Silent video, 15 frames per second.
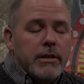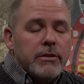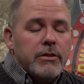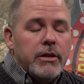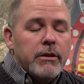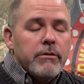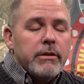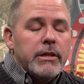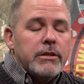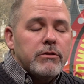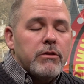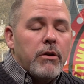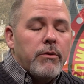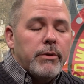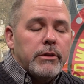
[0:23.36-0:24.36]
This year
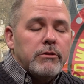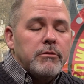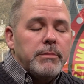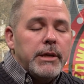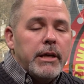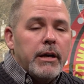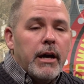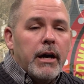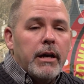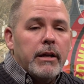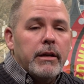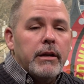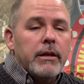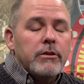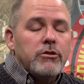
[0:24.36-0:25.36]
is going to be
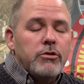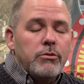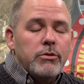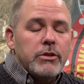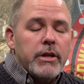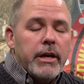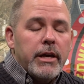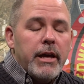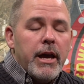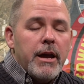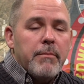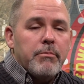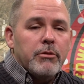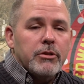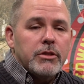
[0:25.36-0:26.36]
on Tuesday,
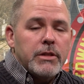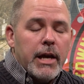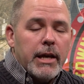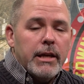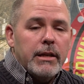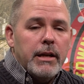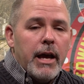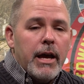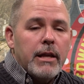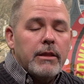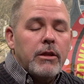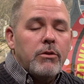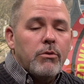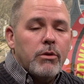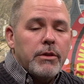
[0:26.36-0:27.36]
April 2nd
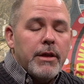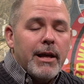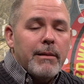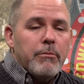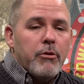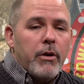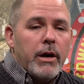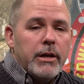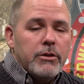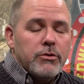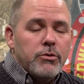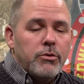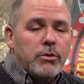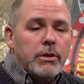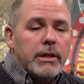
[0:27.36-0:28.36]
at the North Attleboro High
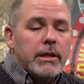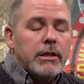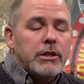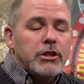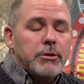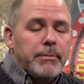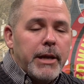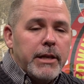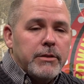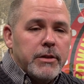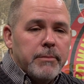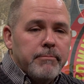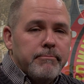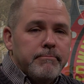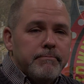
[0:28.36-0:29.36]
School in the
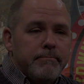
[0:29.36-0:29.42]
gymnasium.